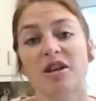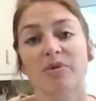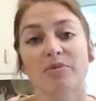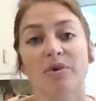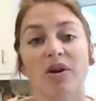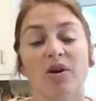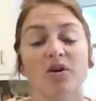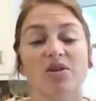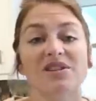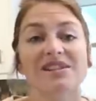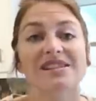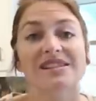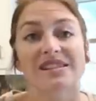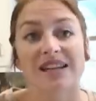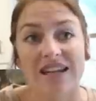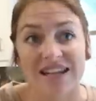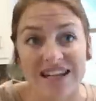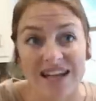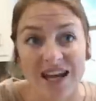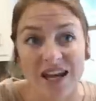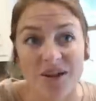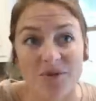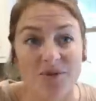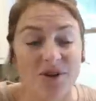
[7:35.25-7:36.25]
camp out on
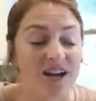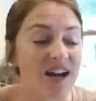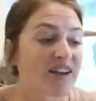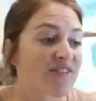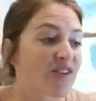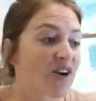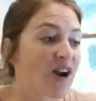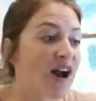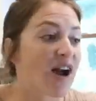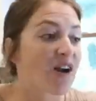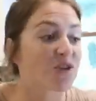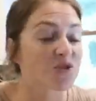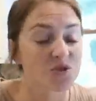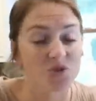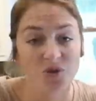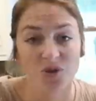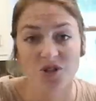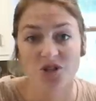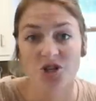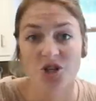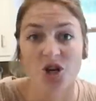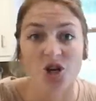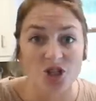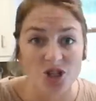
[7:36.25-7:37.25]
Sunday. We're gonna have our
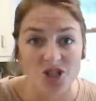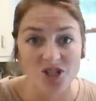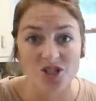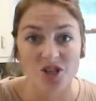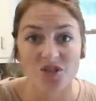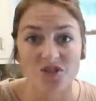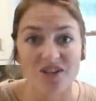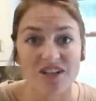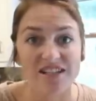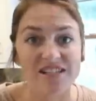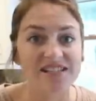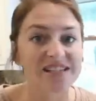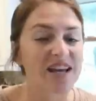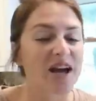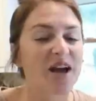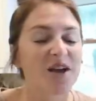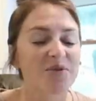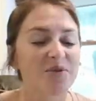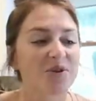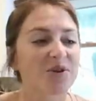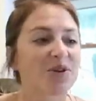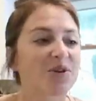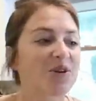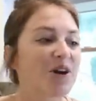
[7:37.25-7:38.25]
outdoor church service.
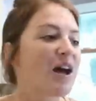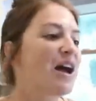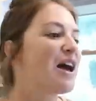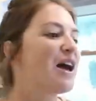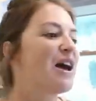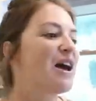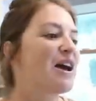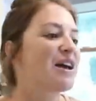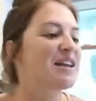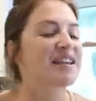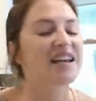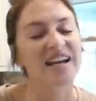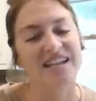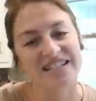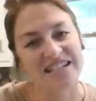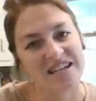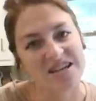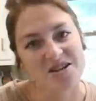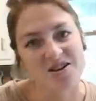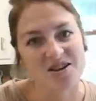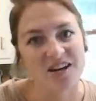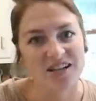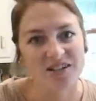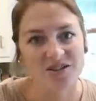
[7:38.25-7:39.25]
I will, yeah,
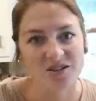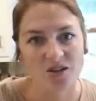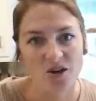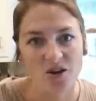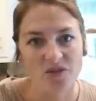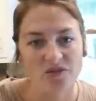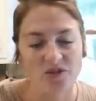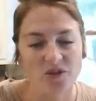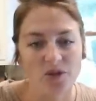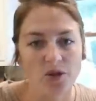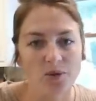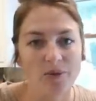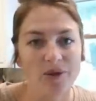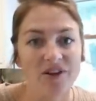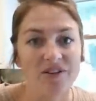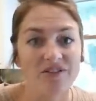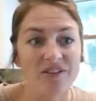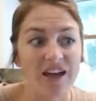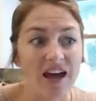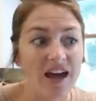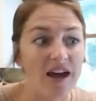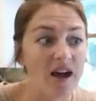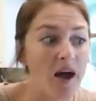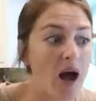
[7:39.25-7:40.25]
take you guys along for a little bit of
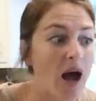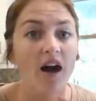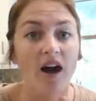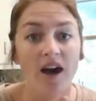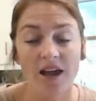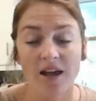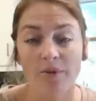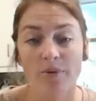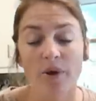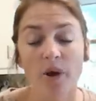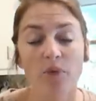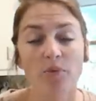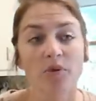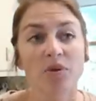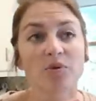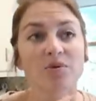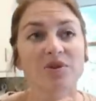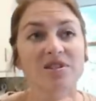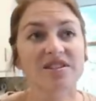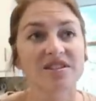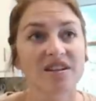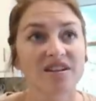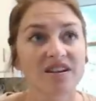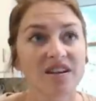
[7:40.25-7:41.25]
that. I am helping
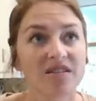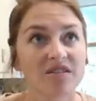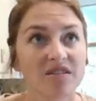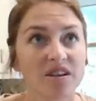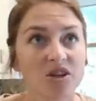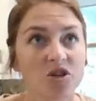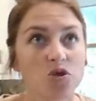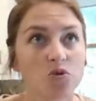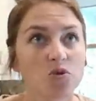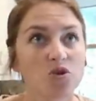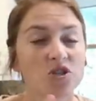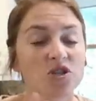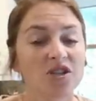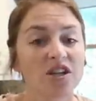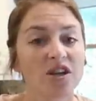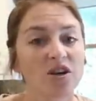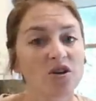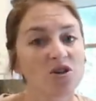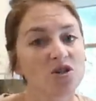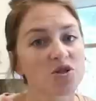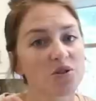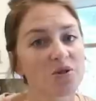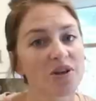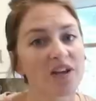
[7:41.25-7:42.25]
with Sunday lunch, which they
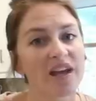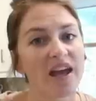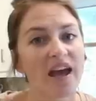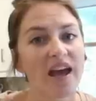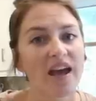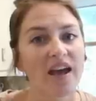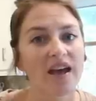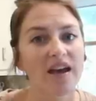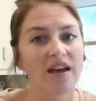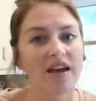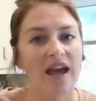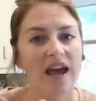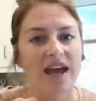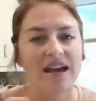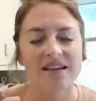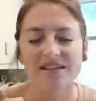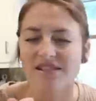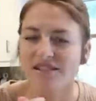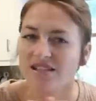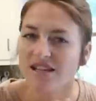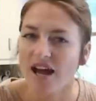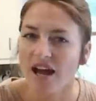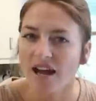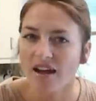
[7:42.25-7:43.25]
are doing a
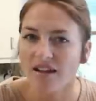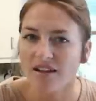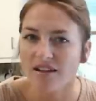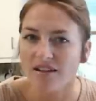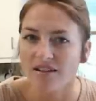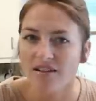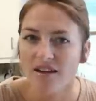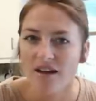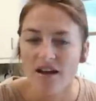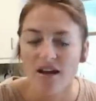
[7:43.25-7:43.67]
haystack,